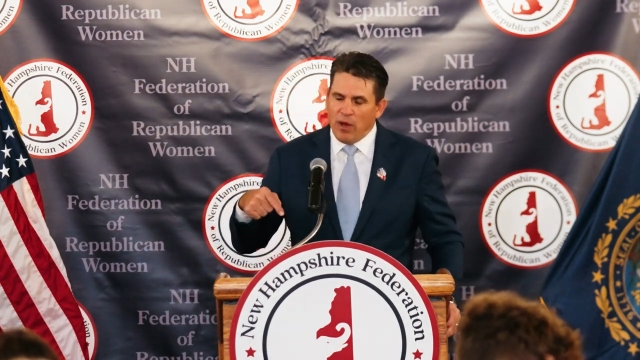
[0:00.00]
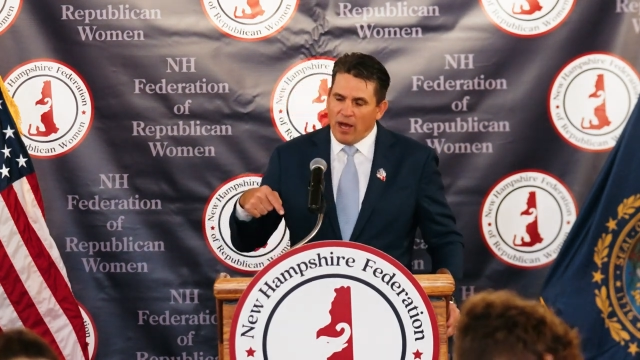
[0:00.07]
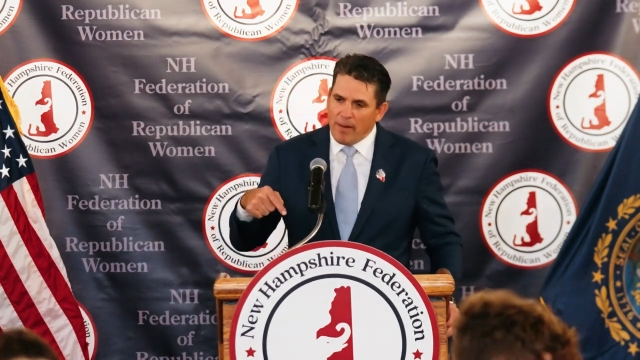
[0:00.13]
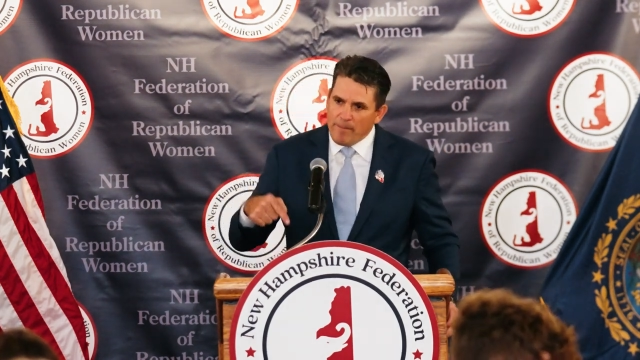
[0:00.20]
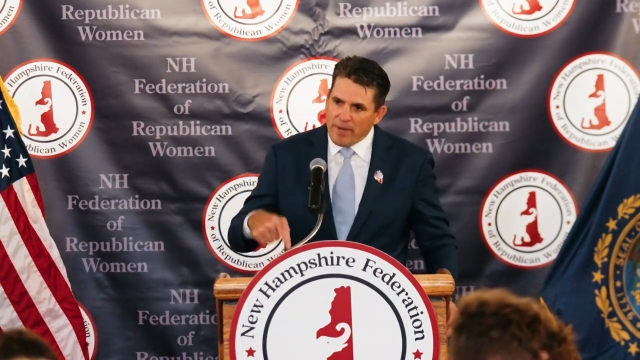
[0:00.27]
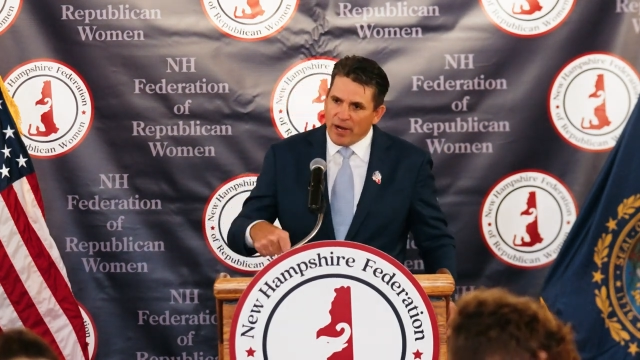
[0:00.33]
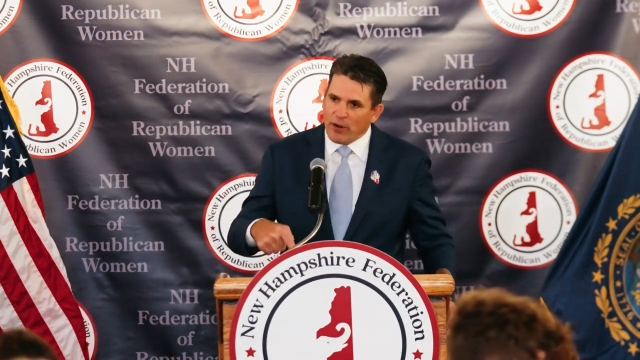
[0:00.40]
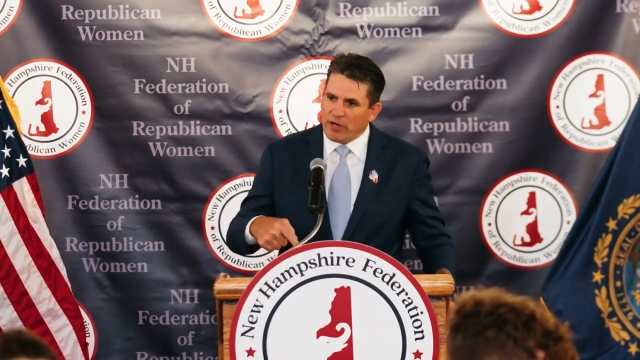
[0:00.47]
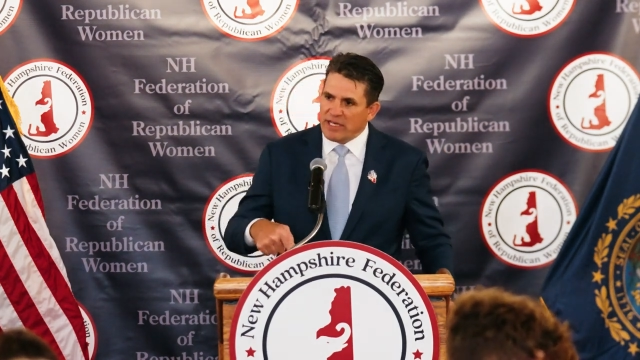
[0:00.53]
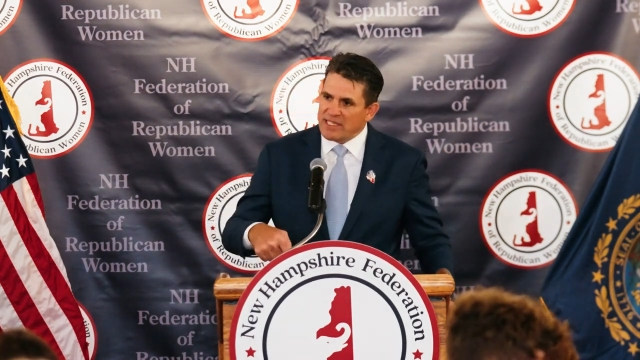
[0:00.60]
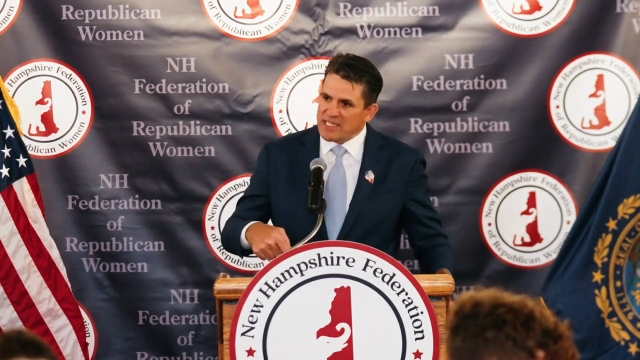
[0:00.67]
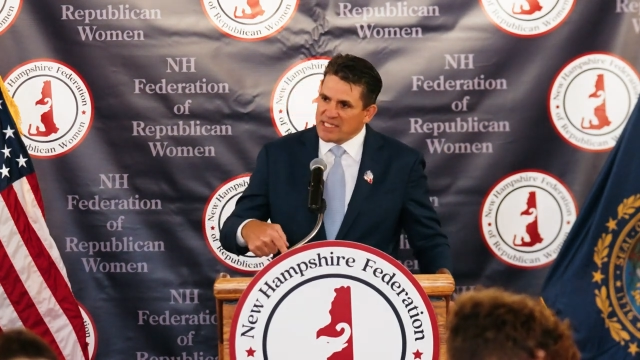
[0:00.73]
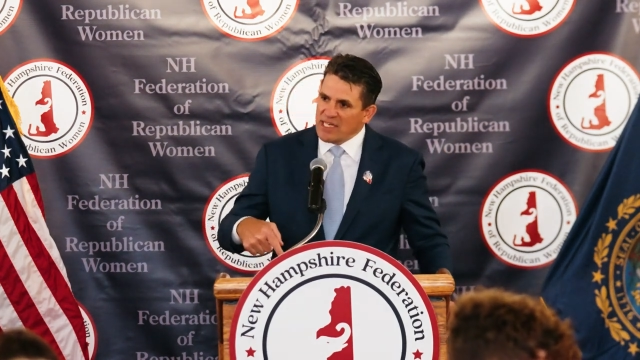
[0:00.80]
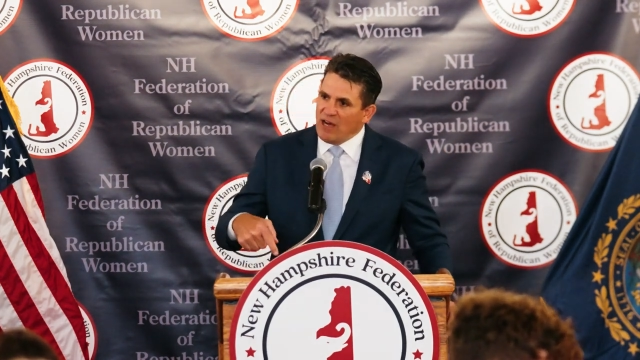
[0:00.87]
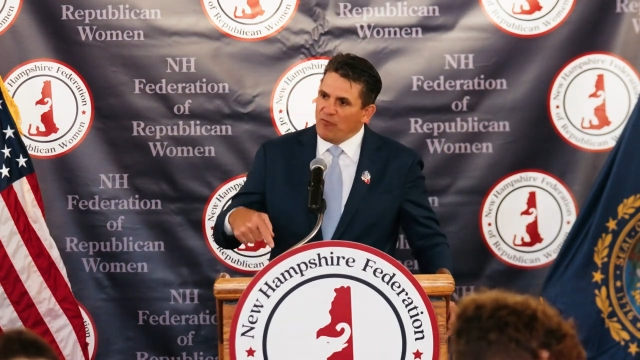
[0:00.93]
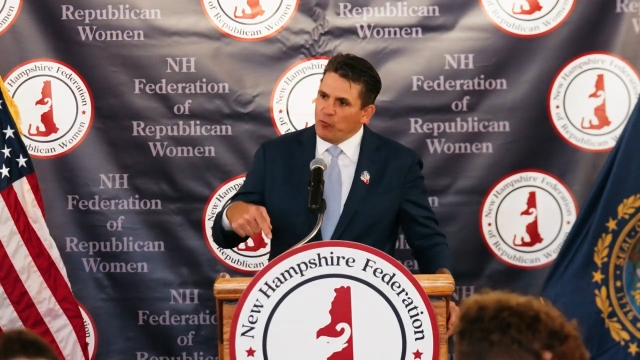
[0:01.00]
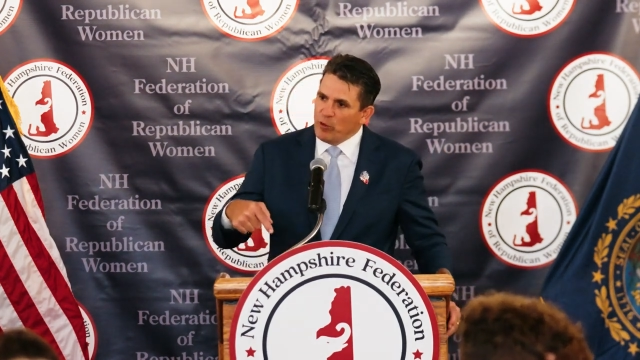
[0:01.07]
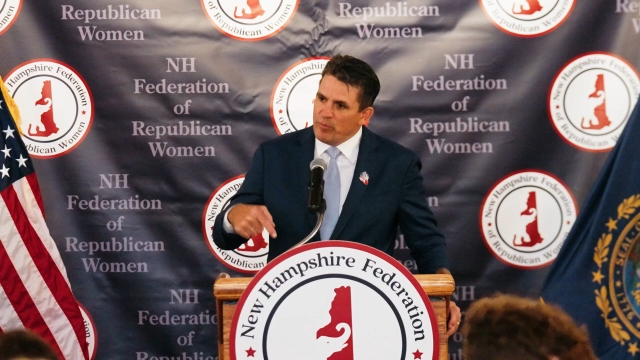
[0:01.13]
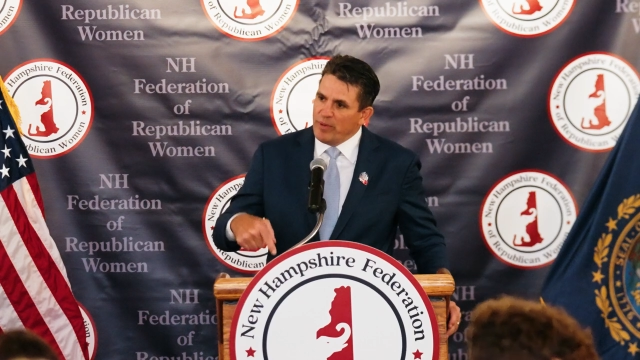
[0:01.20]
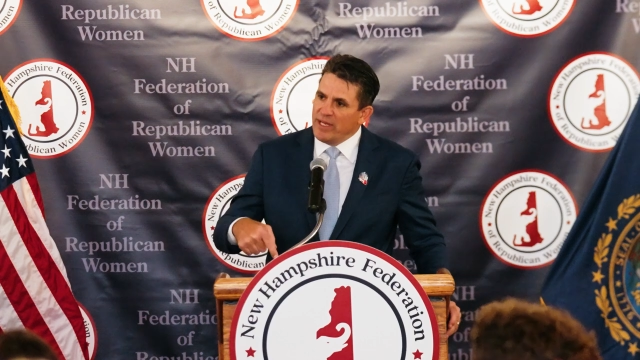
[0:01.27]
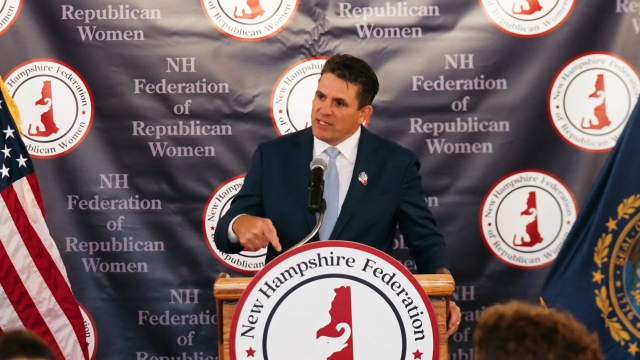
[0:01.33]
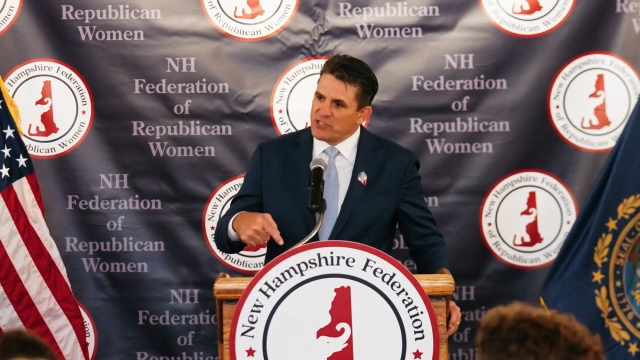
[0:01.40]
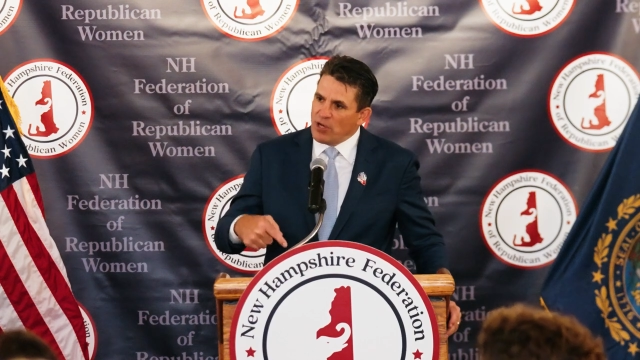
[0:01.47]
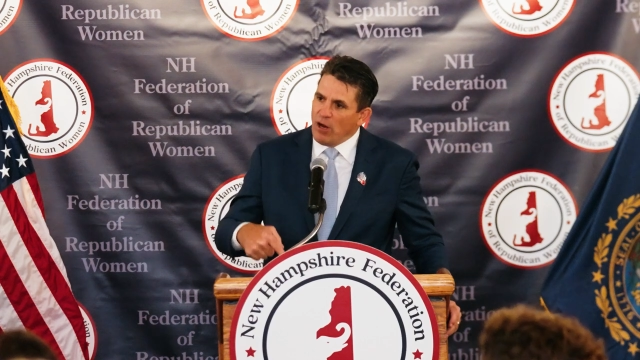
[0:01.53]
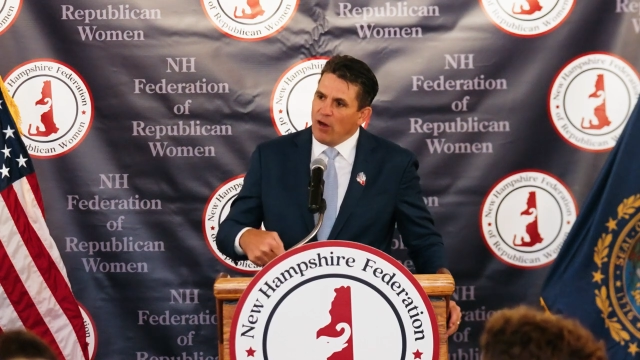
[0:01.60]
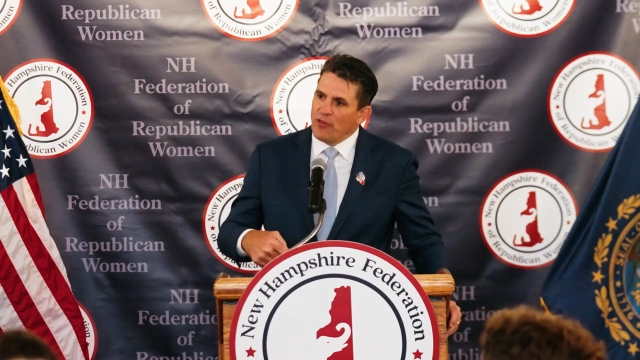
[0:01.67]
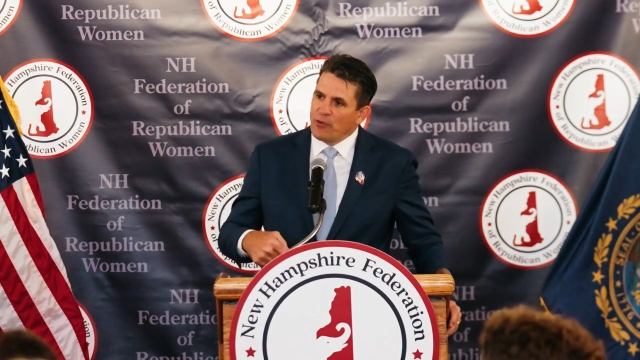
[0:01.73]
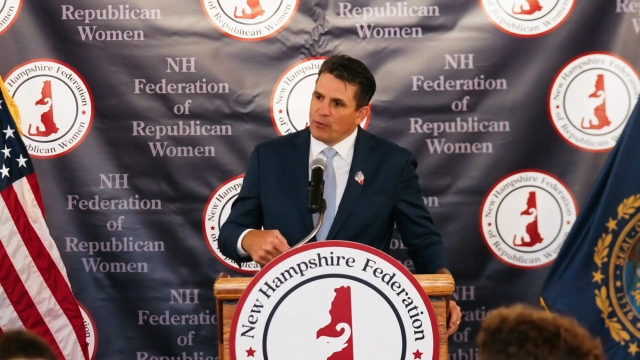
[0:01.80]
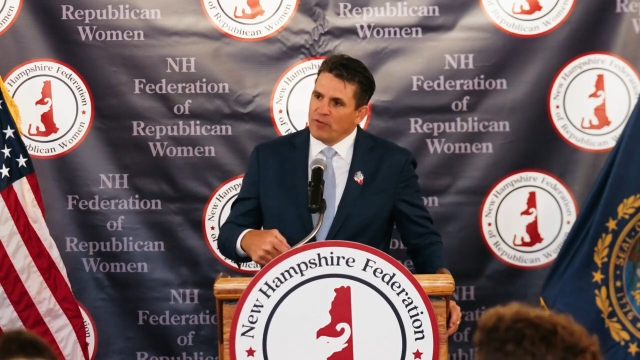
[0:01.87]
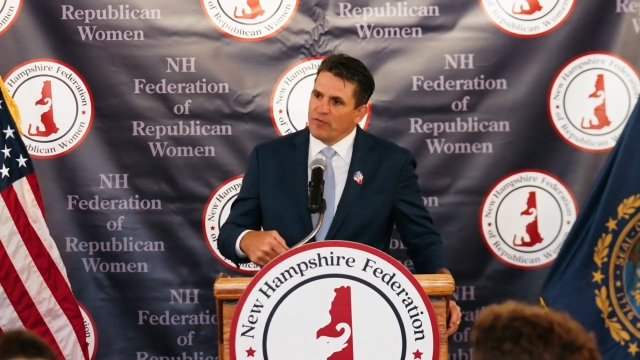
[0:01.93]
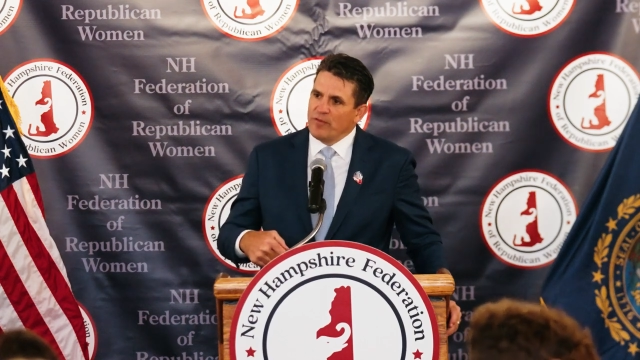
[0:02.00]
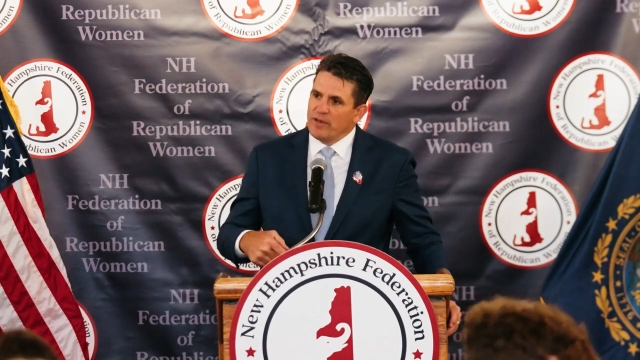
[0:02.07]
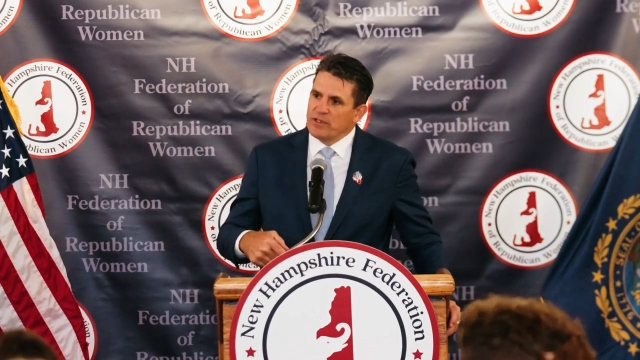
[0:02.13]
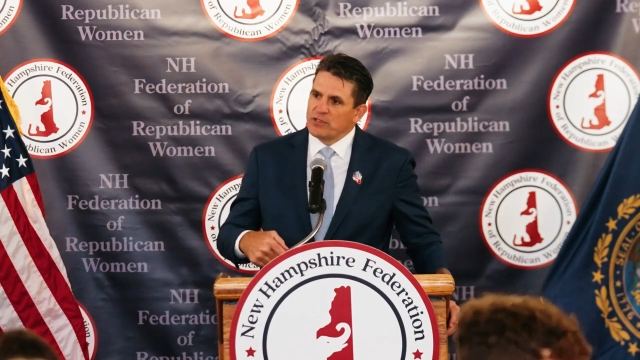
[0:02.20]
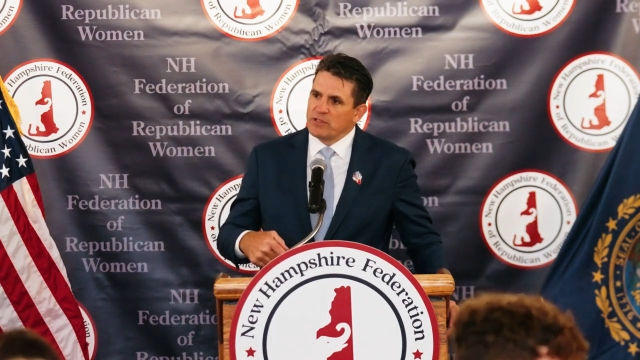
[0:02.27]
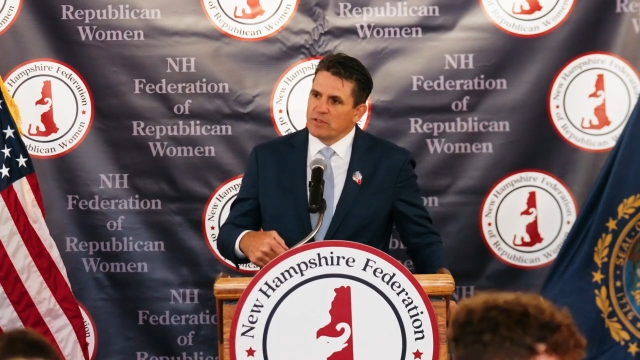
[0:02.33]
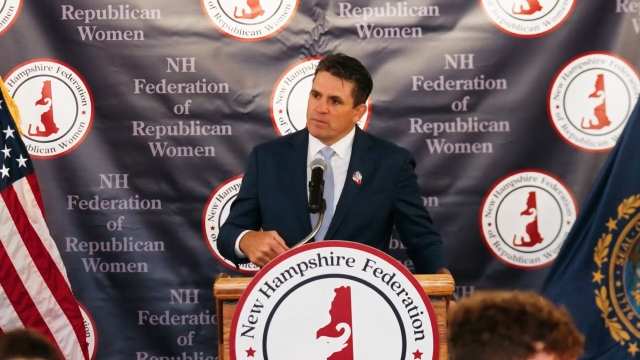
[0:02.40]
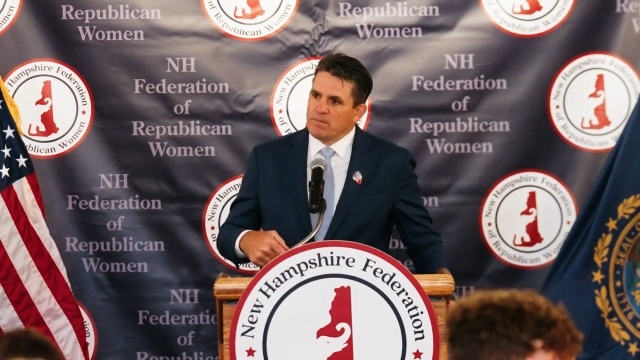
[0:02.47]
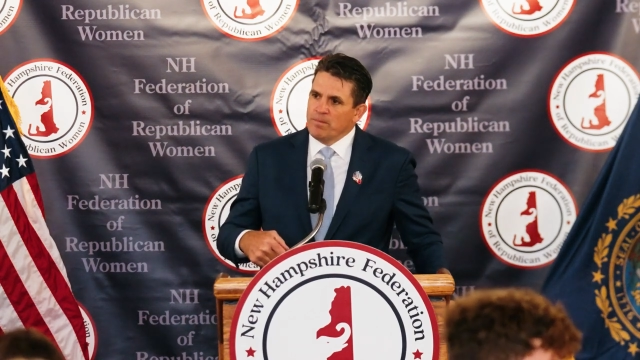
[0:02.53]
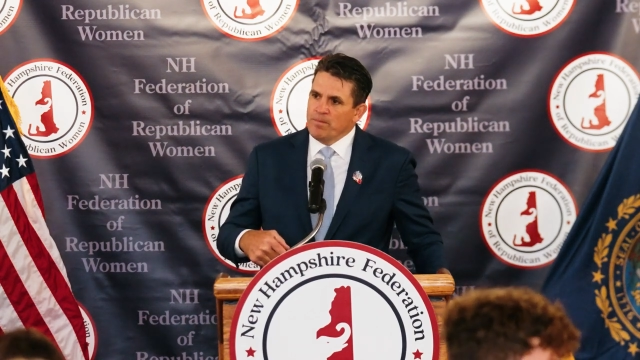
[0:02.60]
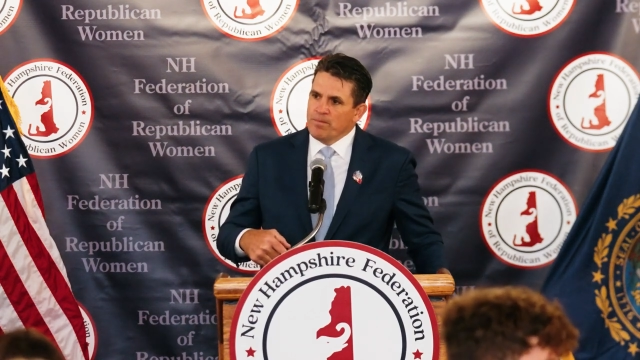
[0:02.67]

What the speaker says: America itself would be its author and finisher.